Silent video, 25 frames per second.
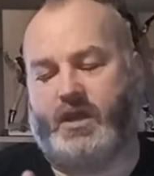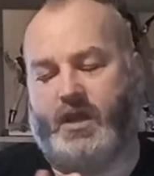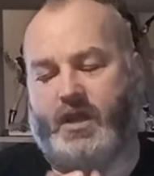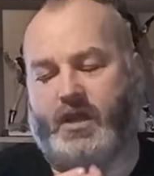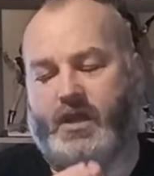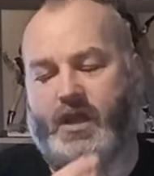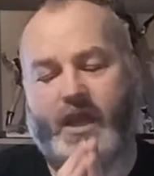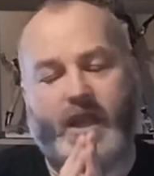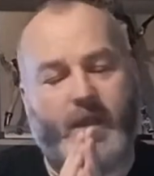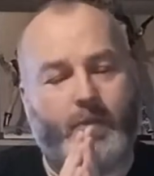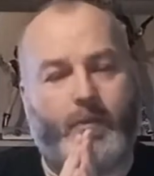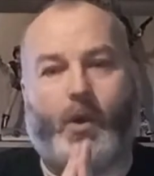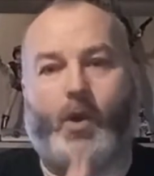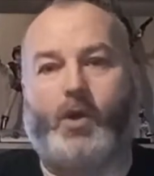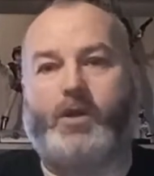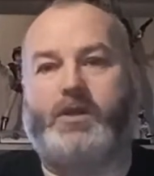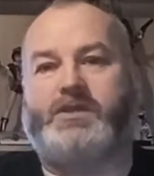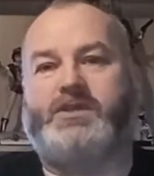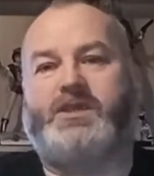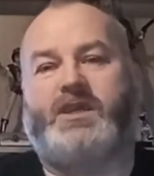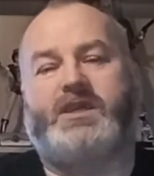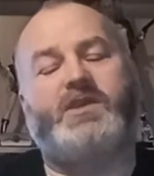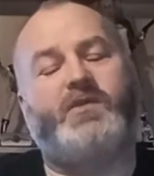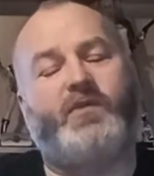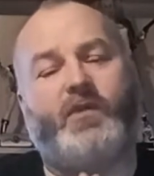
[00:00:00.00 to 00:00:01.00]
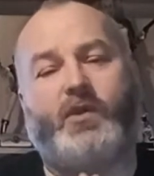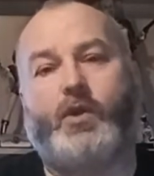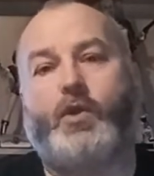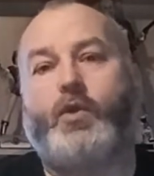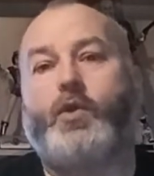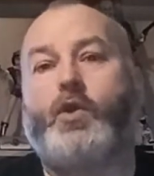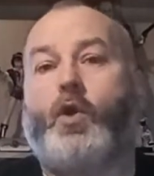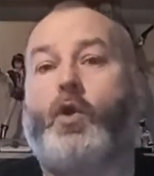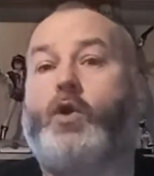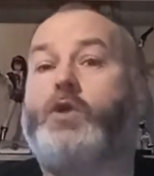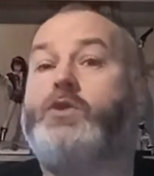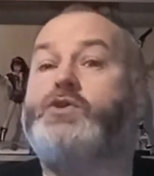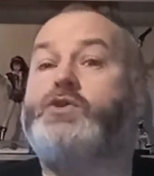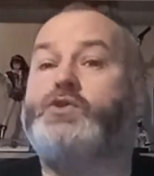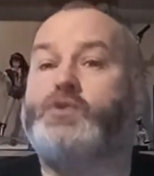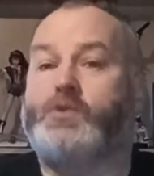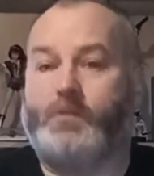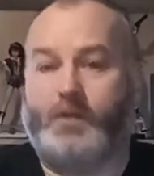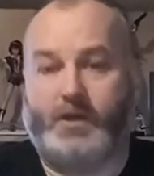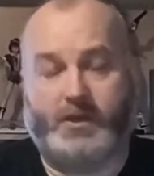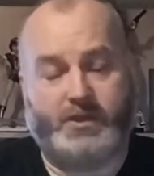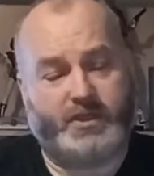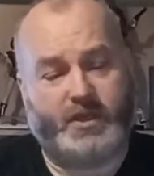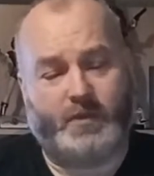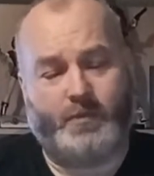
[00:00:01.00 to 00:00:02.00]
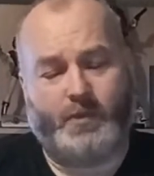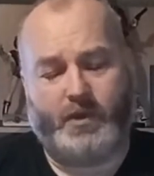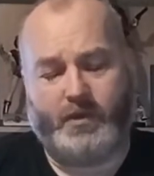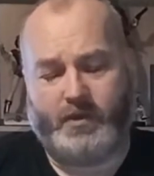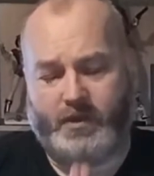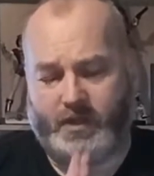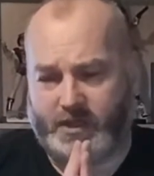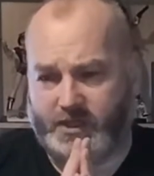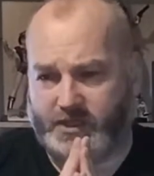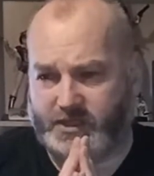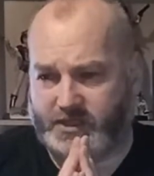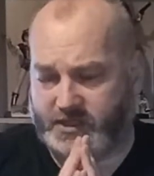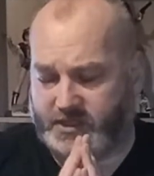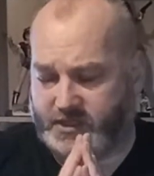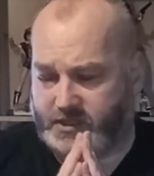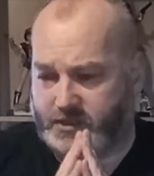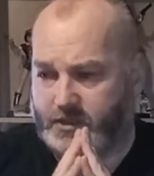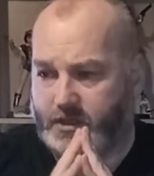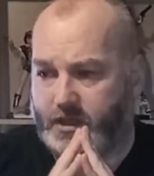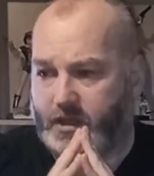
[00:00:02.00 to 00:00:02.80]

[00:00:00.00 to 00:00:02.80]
and I apologize for going on so much about this,